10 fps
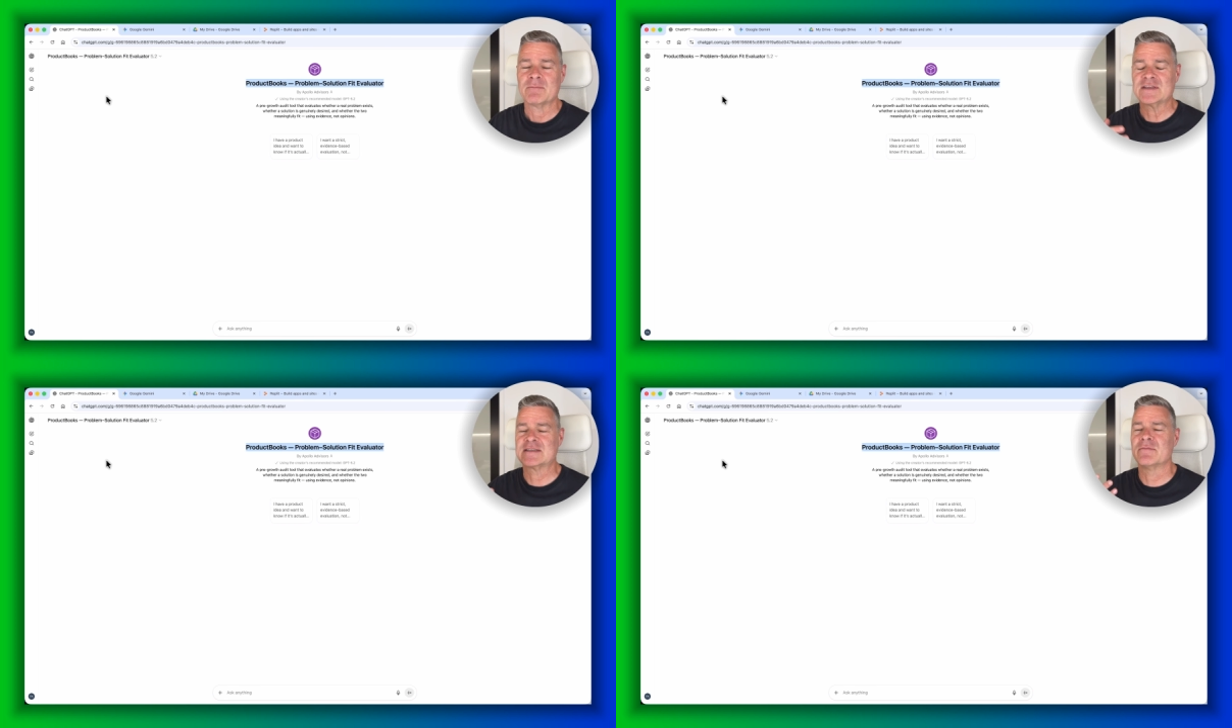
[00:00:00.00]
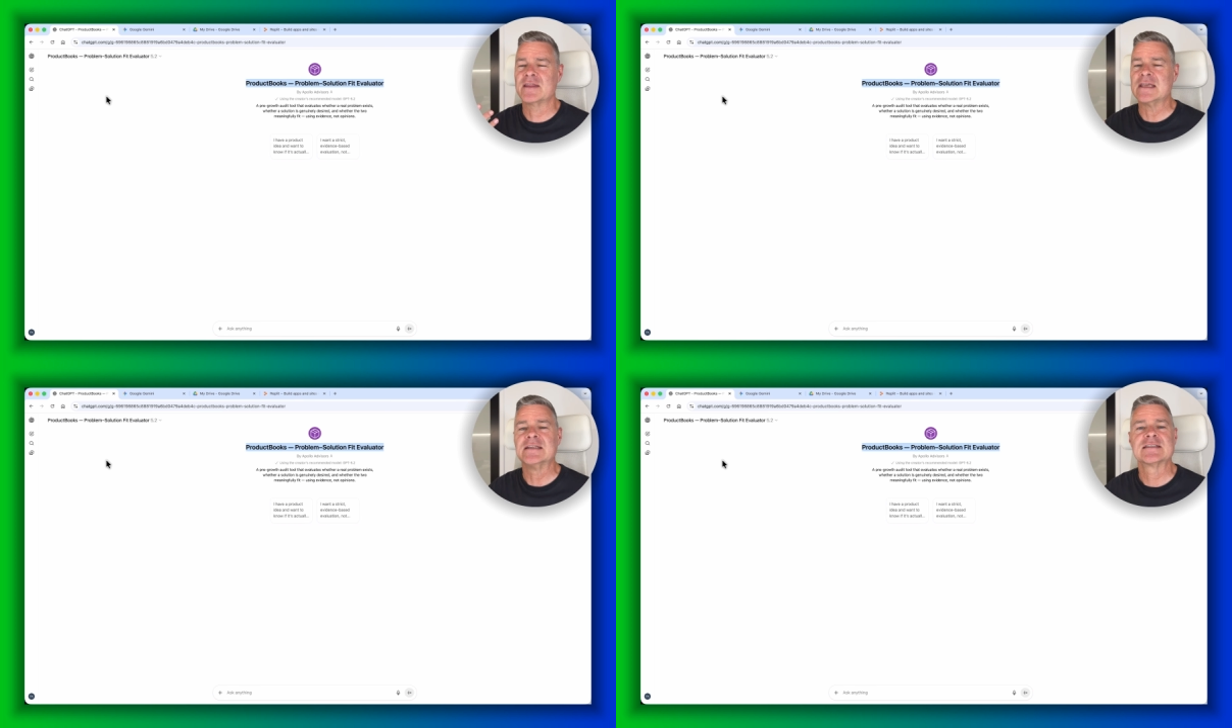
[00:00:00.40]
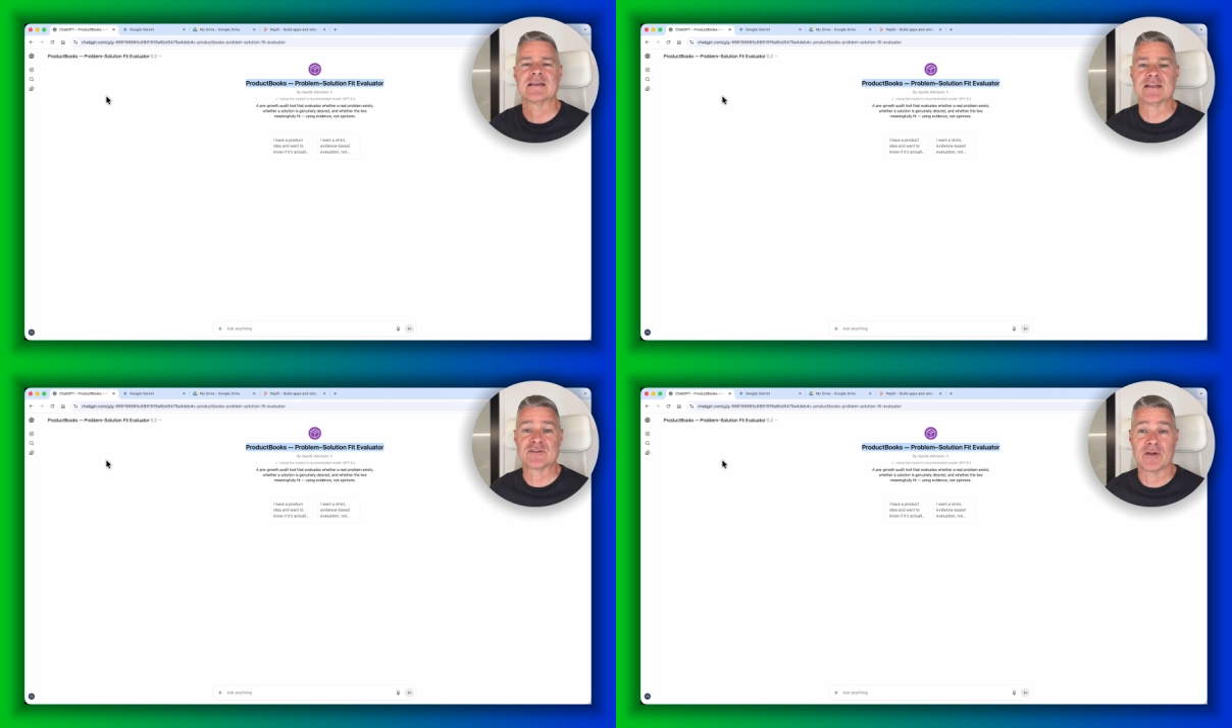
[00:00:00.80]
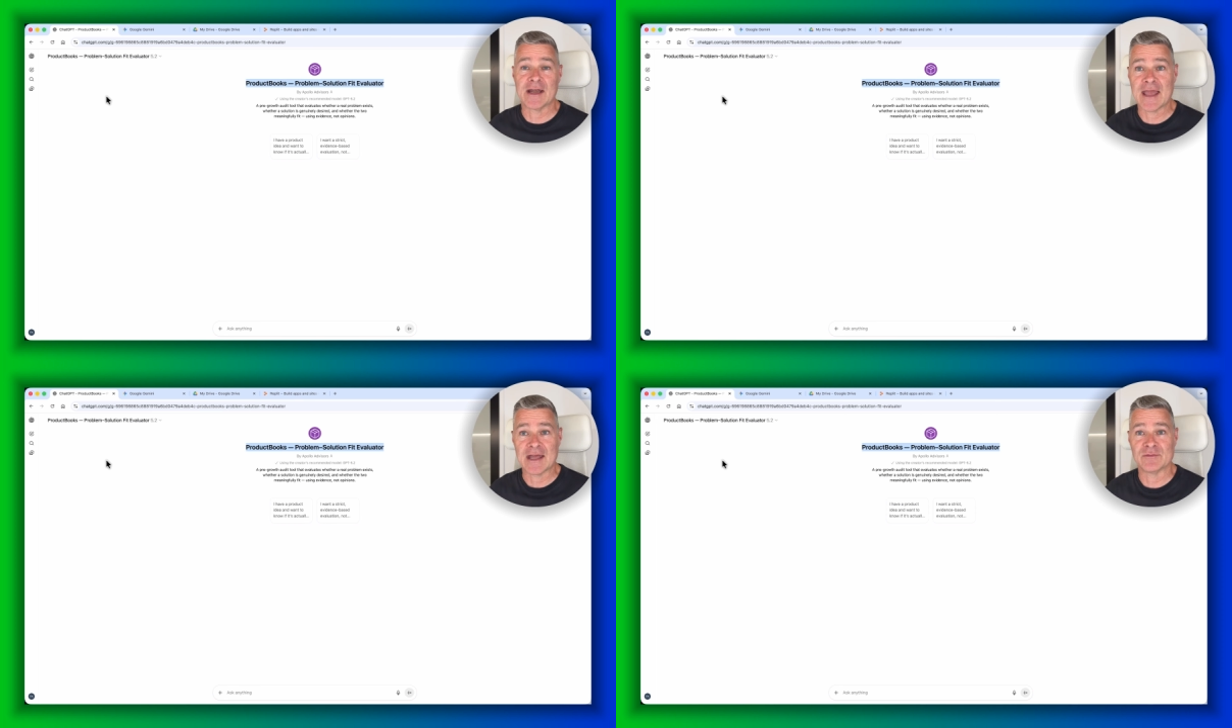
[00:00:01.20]
but some of the insights
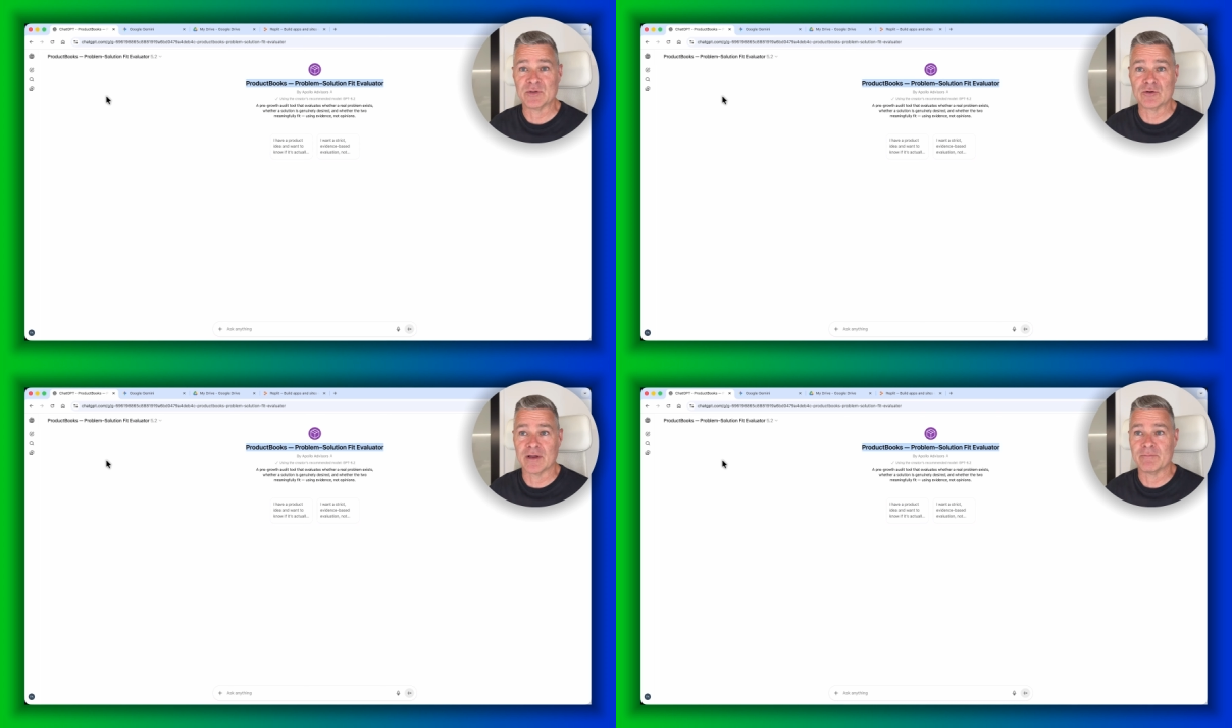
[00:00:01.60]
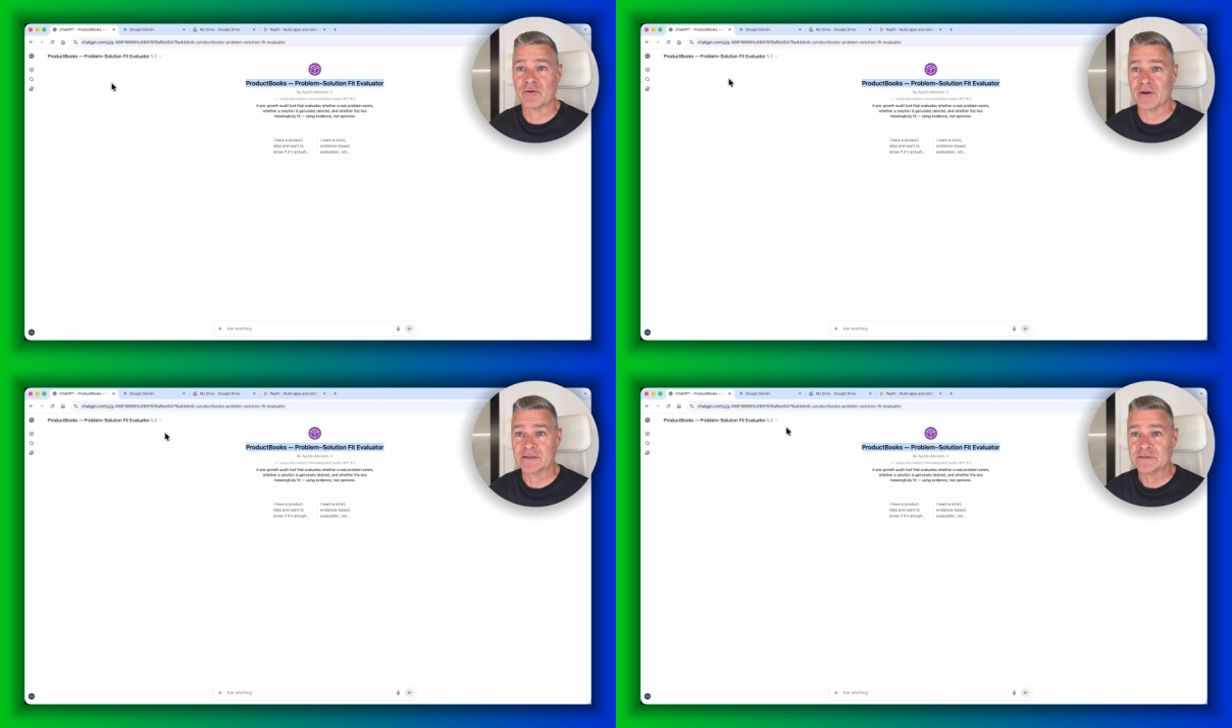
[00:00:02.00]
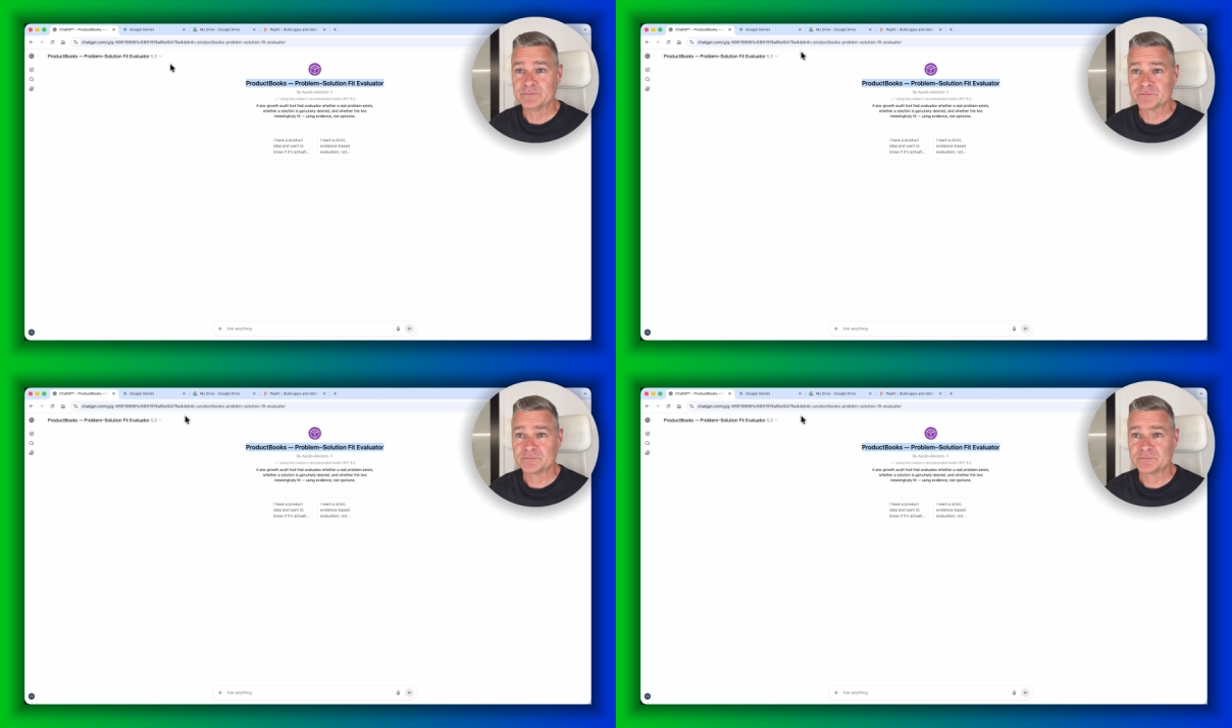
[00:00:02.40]
around how to build great product.